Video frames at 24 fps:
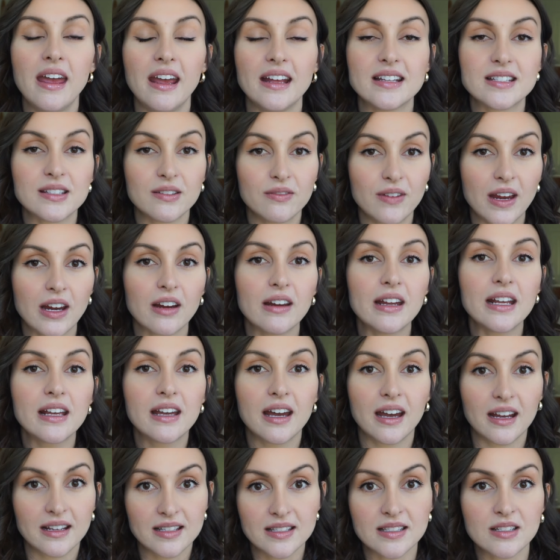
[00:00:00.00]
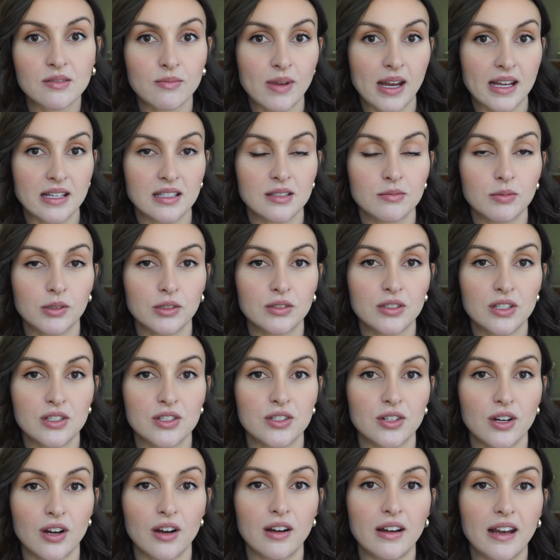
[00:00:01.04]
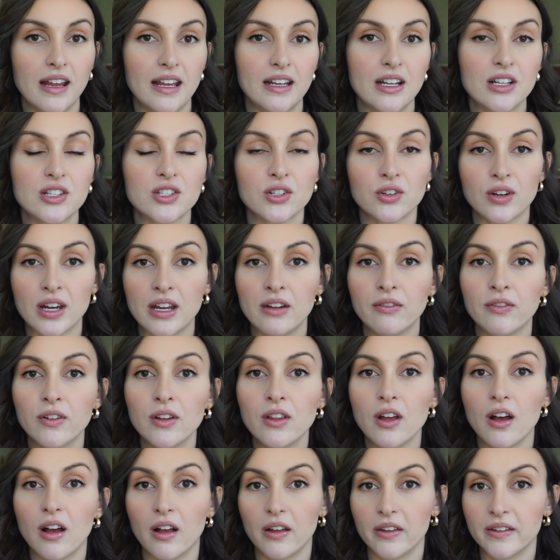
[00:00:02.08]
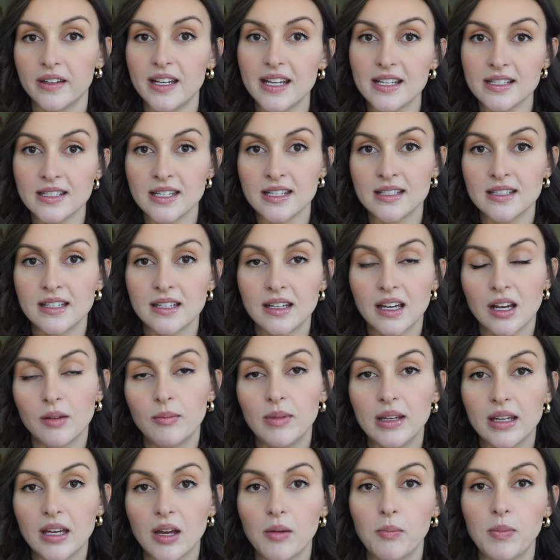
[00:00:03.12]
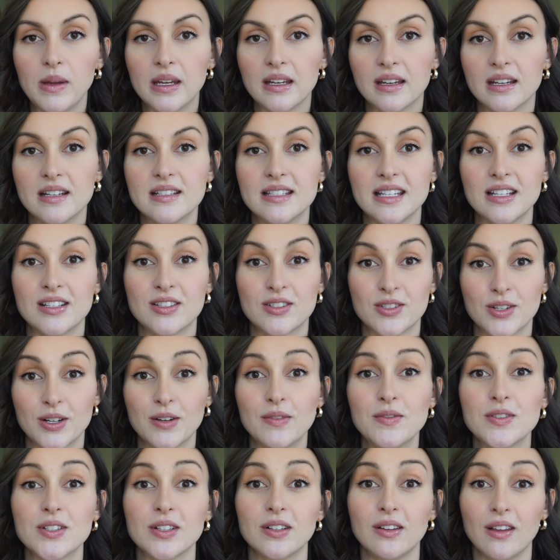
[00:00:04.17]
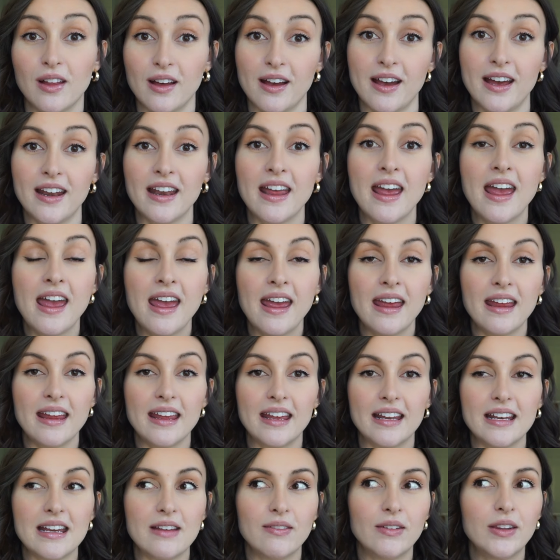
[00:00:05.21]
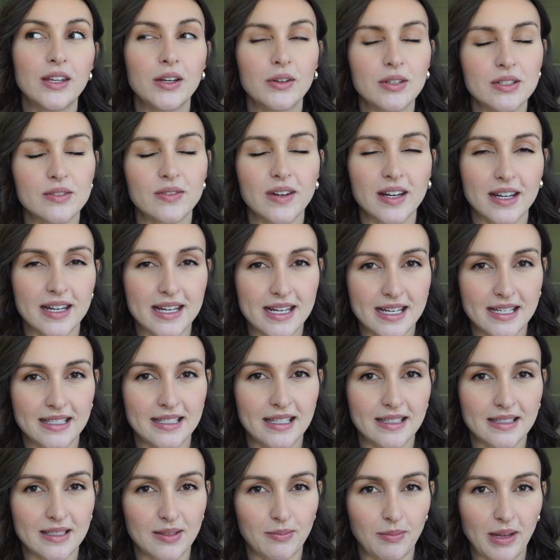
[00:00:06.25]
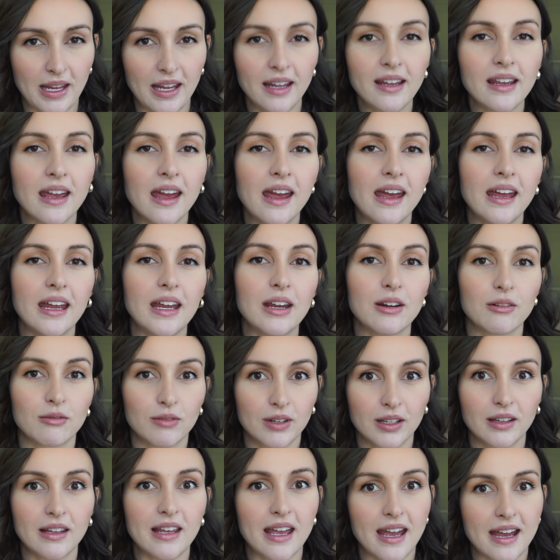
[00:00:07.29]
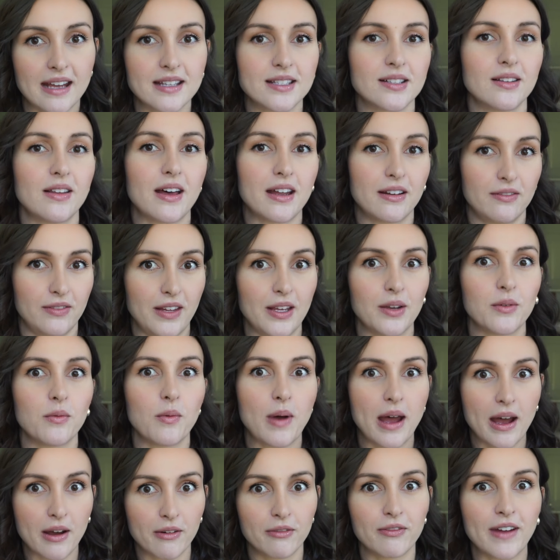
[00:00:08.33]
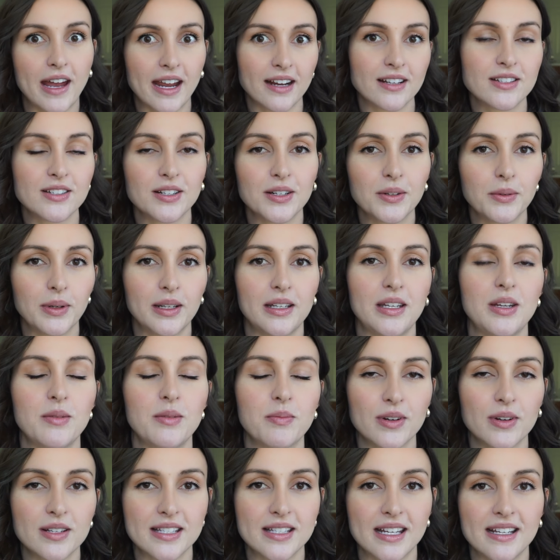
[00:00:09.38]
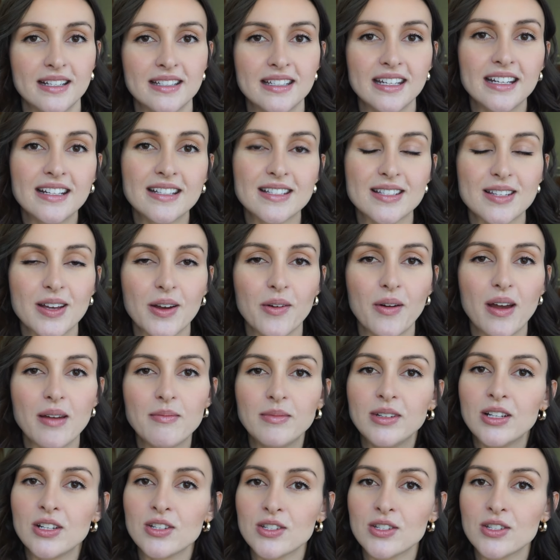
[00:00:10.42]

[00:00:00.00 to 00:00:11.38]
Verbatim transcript: it's a very customizable dessert, and it's great for the holiday season coming up because it serves a lot. And even though it's very easy to make, it really has a lot of like wow factor when you present it. So I'm going